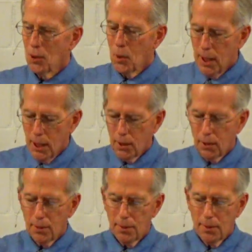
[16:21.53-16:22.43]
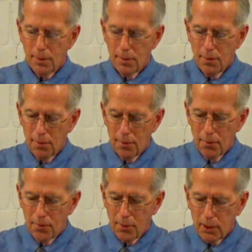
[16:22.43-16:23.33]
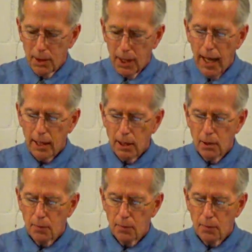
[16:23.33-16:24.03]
So here, the lack